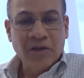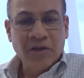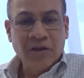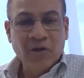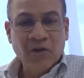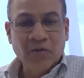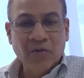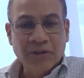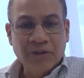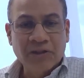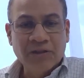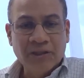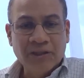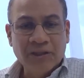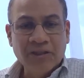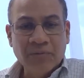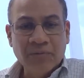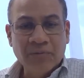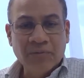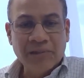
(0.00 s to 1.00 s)
which is
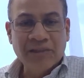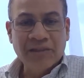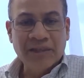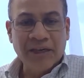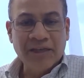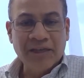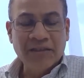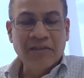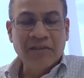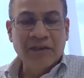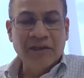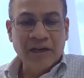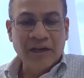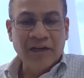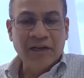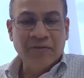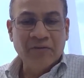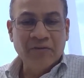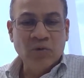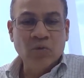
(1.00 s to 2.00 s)
reasonable size
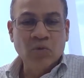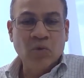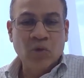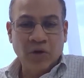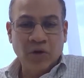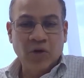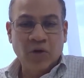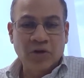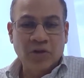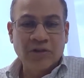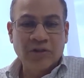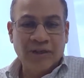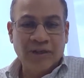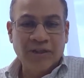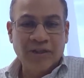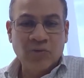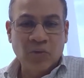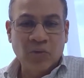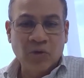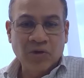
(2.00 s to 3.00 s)
relative to what your
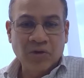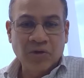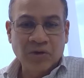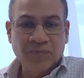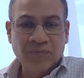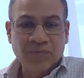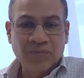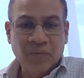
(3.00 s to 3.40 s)
size was.